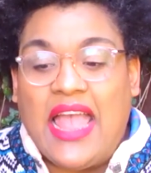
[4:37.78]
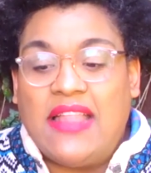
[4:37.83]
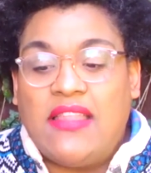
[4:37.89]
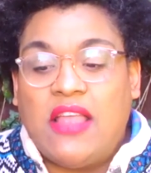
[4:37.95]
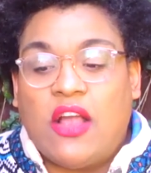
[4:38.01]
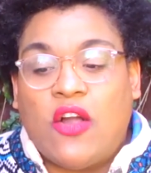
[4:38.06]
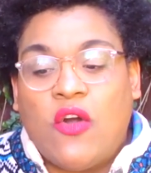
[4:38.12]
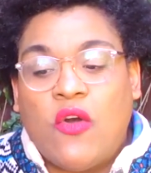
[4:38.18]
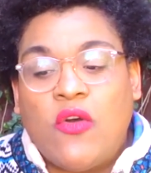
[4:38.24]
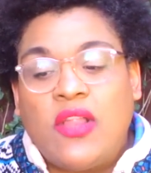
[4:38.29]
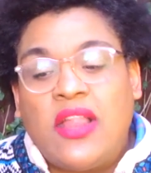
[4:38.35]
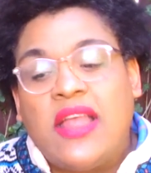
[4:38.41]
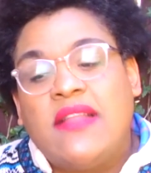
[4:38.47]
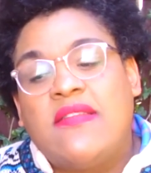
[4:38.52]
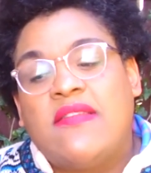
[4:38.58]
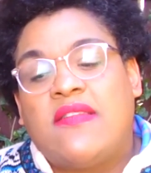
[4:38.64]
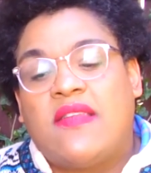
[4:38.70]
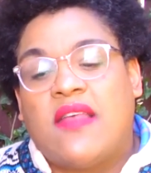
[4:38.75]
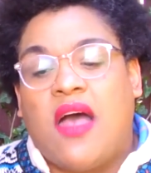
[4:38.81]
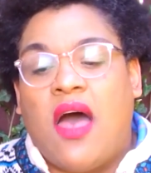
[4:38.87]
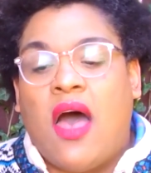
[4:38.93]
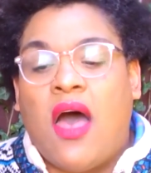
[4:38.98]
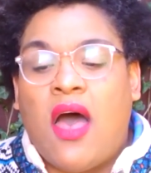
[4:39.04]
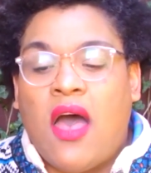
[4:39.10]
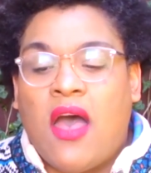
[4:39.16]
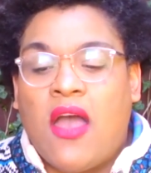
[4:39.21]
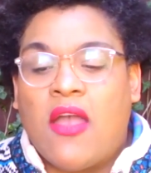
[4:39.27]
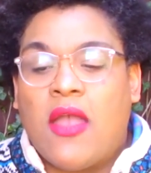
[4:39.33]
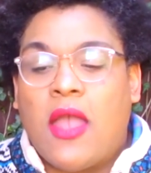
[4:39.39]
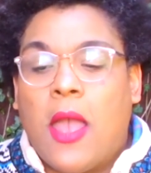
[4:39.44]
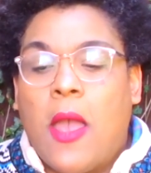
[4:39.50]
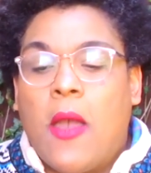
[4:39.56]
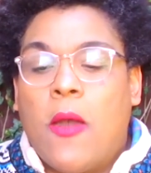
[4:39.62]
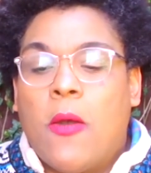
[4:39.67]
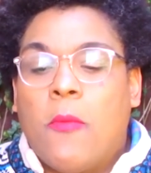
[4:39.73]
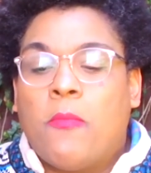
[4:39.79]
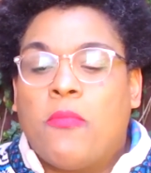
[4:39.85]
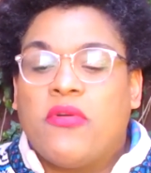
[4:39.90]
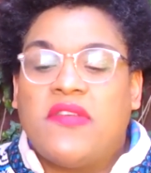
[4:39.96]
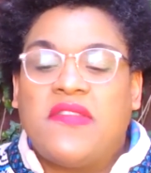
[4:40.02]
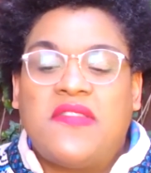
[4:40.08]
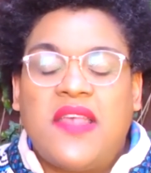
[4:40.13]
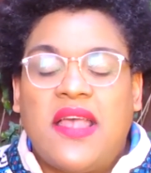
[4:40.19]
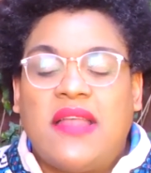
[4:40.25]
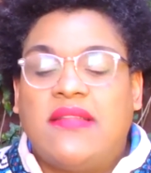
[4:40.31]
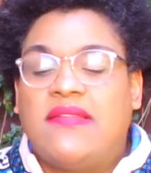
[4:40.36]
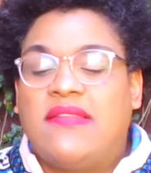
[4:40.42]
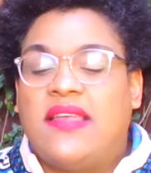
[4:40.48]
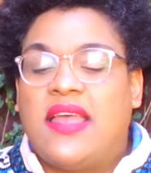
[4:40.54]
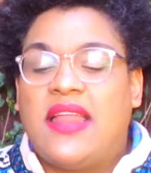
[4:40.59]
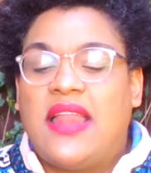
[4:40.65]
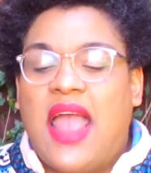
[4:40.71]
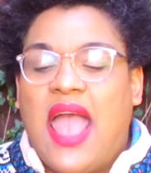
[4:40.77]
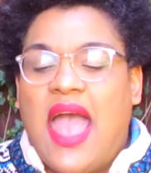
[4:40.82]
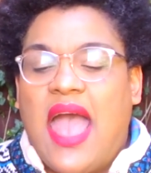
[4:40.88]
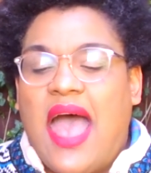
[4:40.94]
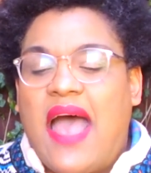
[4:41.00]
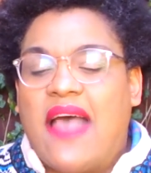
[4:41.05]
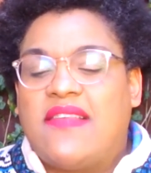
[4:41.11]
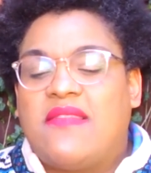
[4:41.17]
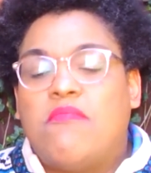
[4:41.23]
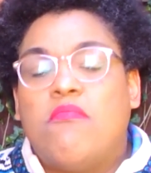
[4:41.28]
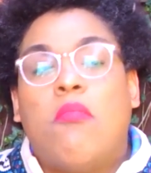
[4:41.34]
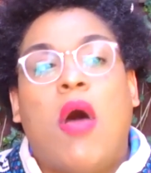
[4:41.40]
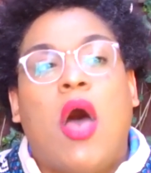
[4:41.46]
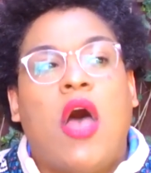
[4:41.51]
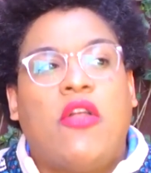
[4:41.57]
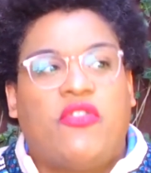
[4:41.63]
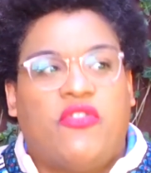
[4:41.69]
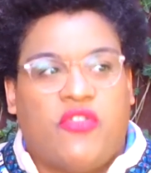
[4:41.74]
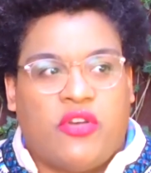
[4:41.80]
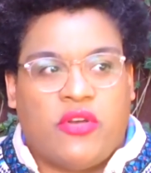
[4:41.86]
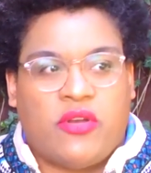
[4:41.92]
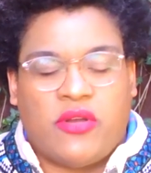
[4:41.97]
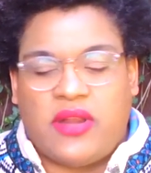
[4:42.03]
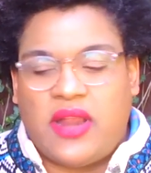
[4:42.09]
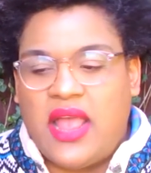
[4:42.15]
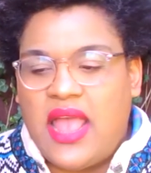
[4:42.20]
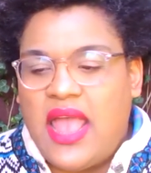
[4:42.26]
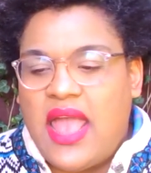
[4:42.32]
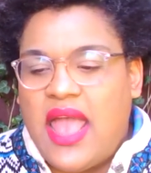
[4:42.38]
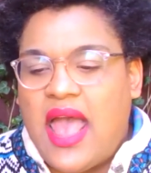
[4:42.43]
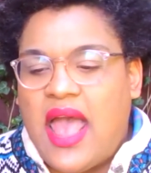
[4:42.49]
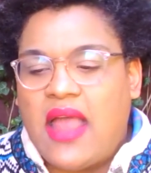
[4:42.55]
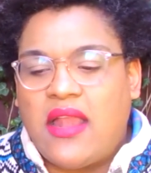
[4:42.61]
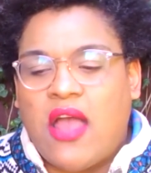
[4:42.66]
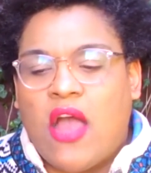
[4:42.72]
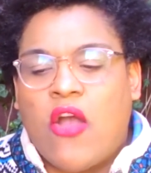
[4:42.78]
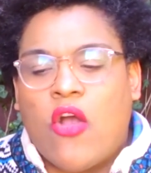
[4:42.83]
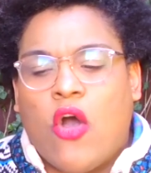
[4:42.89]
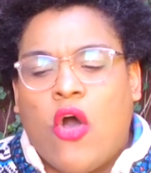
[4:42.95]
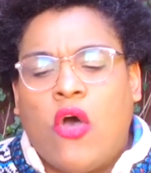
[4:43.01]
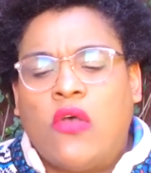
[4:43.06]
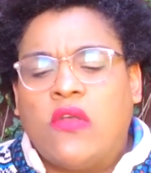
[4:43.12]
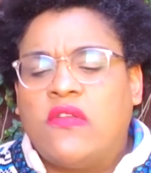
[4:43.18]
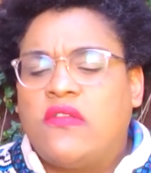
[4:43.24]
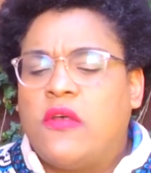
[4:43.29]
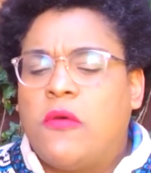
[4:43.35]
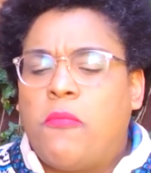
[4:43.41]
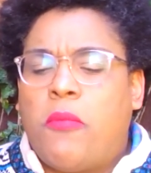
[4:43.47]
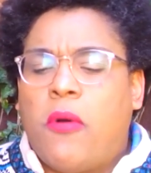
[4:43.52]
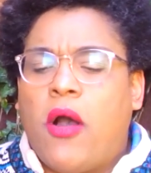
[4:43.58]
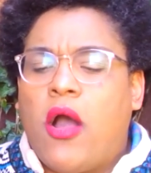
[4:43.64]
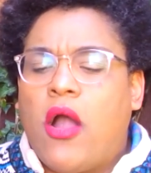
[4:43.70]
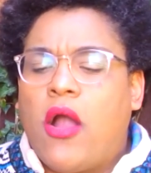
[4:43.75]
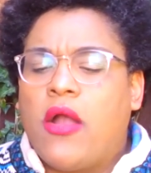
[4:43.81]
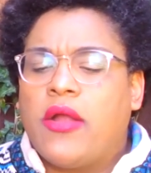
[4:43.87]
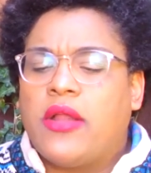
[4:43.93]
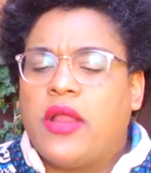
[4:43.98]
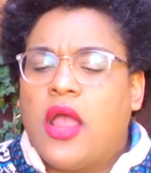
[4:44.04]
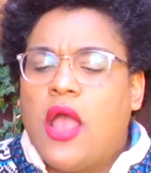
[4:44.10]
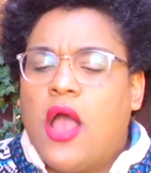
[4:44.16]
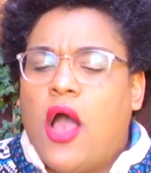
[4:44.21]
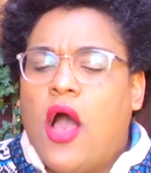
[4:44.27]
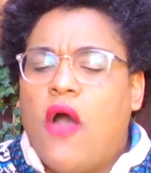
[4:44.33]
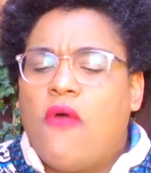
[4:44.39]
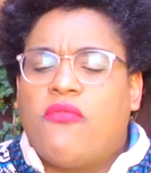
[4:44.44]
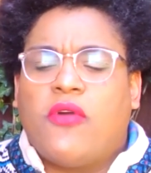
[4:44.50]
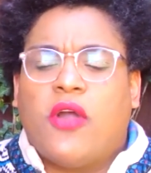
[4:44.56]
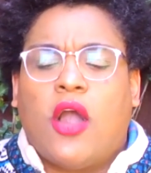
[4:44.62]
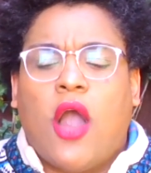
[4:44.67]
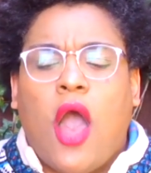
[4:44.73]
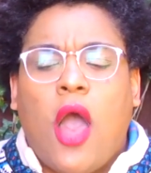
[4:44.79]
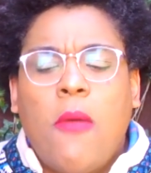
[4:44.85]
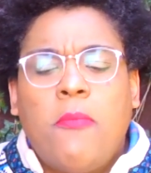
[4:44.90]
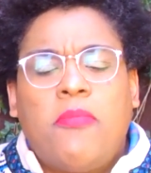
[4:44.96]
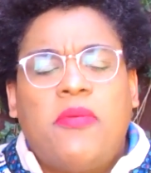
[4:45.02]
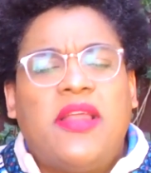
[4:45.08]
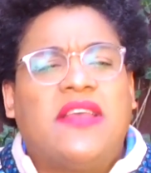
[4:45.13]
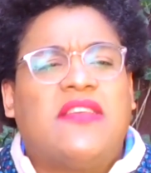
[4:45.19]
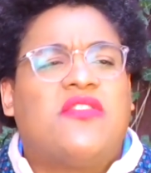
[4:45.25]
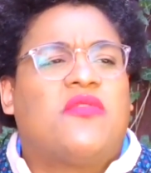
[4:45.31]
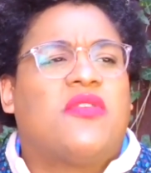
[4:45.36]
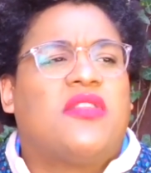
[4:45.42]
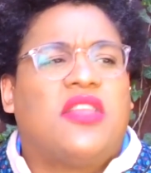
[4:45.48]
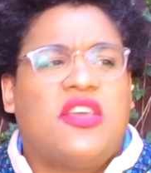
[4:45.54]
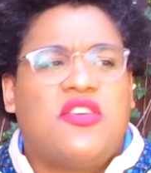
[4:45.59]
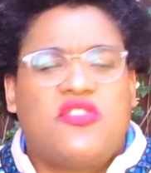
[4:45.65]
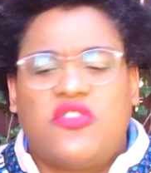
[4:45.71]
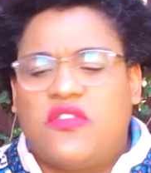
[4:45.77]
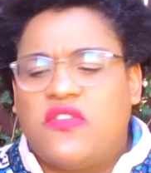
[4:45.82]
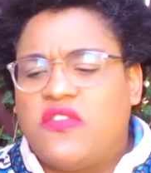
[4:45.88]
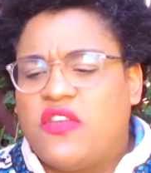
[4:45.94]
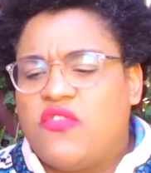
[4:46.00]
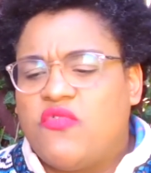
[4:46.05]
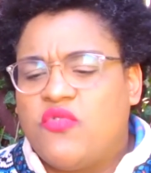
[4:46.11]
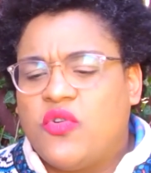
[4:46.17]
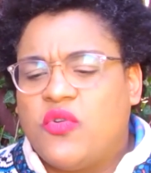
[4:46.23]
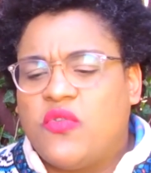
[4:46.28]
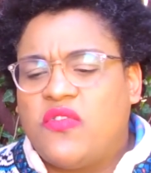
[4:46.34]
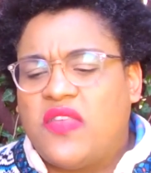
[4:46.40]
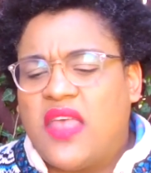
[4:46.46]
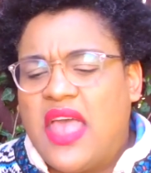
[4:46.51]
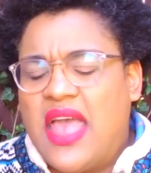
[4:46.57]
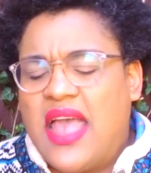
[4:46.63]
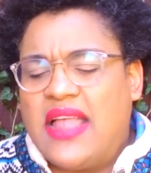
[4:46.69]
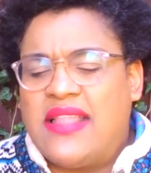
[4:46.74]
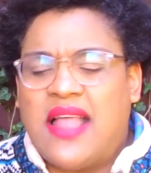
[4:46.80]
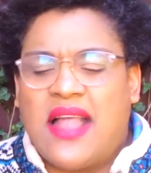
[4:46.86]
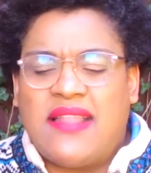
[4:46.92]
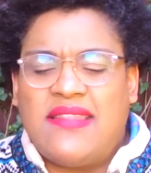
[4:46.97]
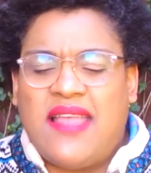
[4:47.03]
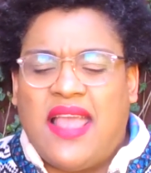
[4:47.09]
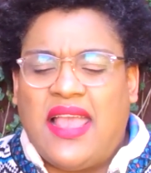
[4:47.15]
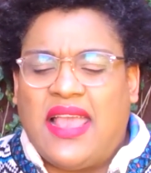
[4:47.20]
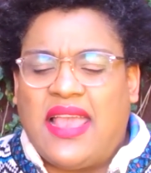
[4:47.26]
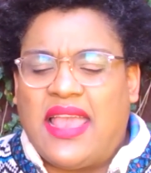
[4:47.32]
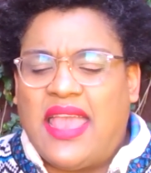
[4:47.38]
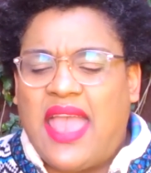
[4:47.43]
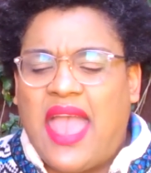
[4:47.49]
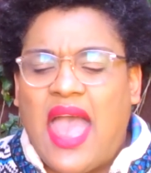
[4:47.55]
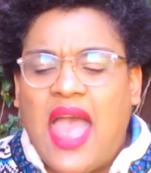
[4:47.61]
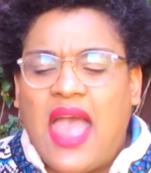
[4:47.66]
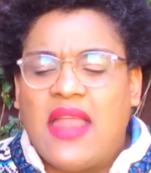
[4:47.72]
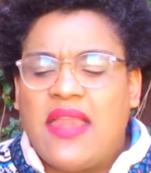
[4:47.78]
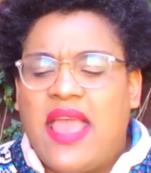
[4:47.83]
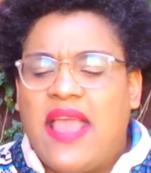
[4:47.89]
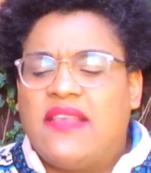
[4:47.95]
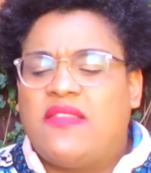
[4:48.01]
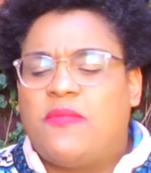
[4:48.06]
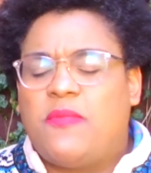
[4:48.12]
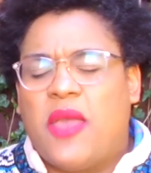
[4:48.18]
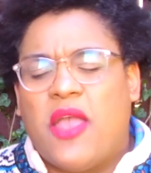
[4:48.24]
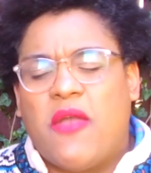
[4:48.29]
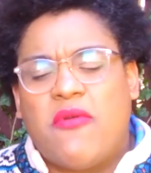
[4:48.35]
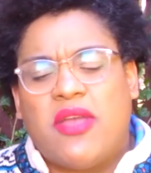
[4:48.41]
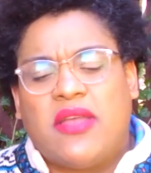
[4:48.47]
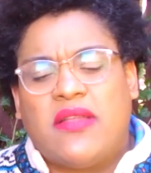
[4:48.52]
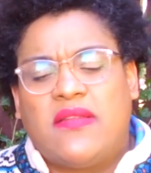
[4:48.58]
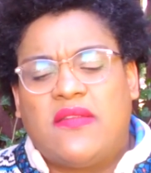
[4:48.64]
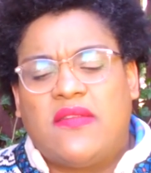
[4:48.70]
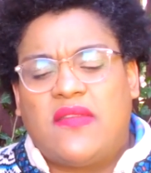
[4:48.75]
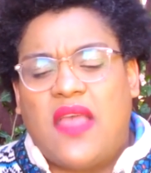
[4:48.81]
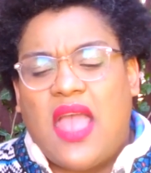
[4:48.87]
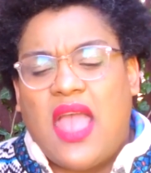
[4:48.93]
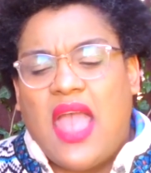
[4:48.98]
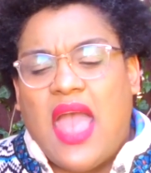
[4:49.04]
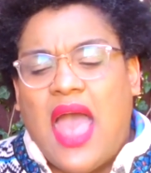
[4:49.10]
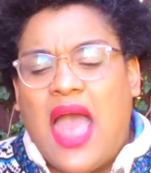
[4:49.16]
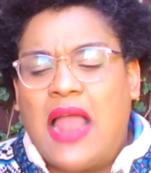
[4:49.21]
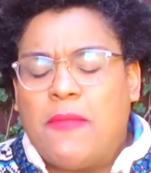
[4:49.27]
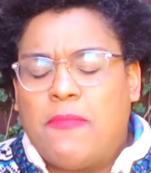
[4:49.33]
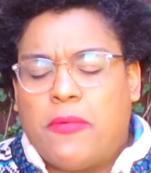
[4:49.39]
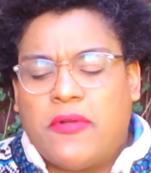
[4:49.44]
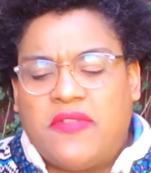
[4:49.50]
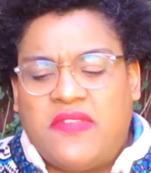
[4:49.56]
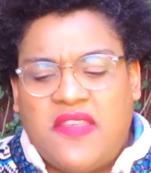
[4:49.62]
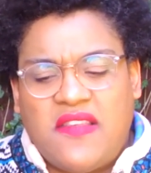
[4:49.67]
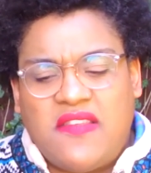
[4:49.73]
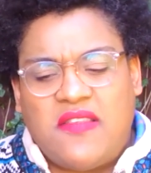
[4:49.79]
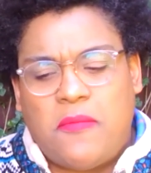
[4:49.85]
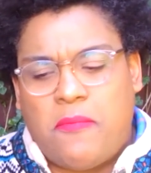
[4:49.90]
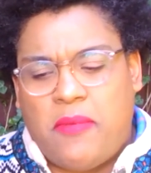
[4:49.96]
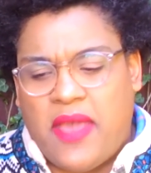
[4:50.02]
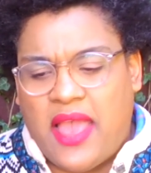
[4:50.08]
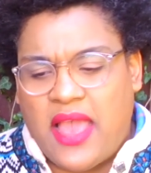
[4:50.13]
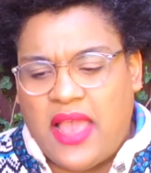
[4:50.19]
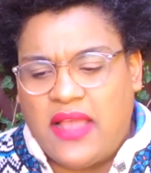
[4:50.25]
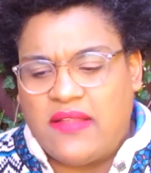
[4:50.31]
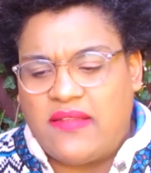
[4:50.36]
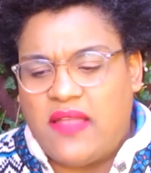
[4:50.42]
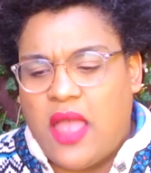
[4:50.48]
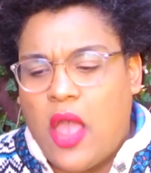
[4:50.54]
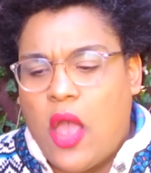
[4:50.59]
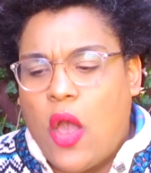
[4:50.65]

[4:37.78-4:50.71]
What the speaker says: the Cullens are presented as modern and are also part of complex traditions and rules that they can experience and participate